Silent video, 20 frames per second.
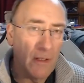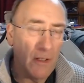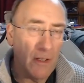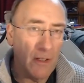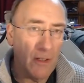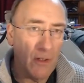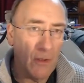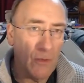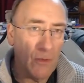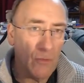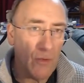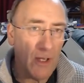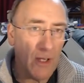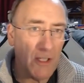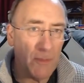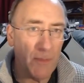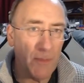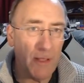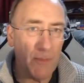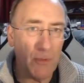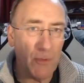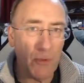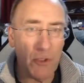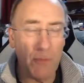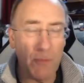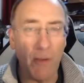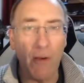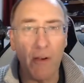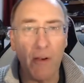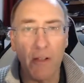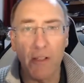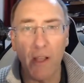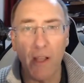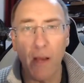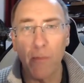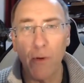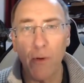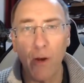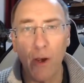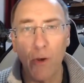and raise people's spirits
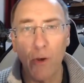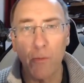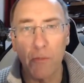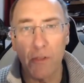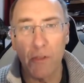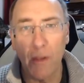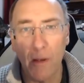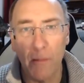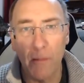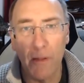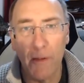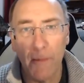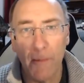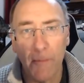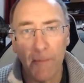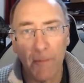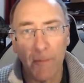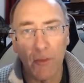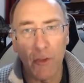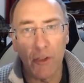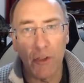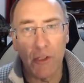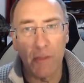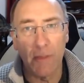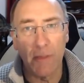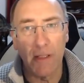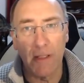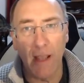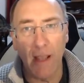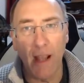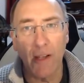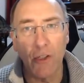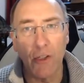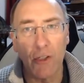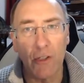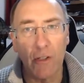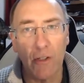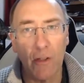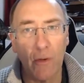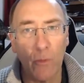up or hopes up just to be
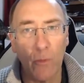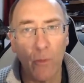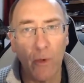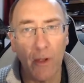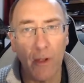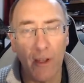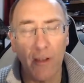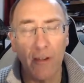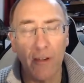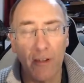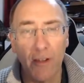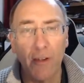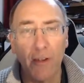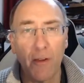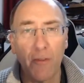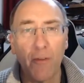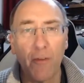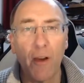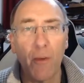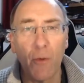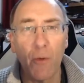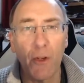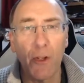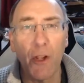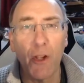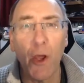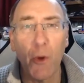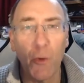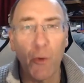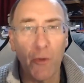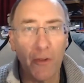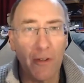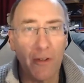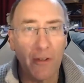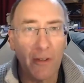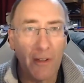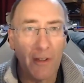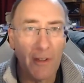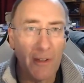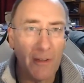dashed where if I would know that
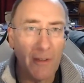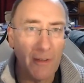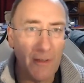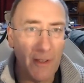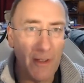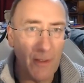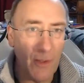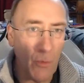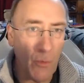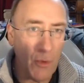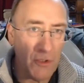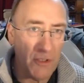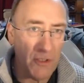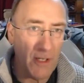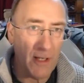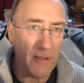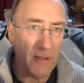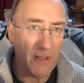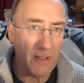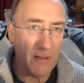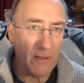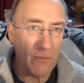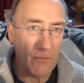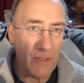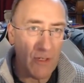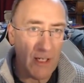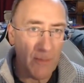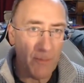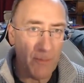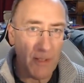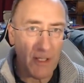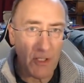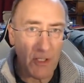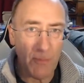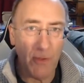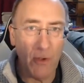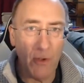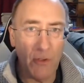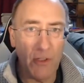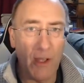there wasn't anything really big
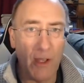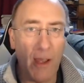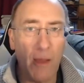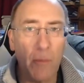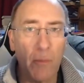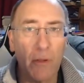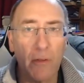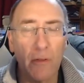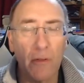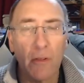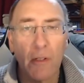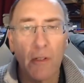supposed to happen.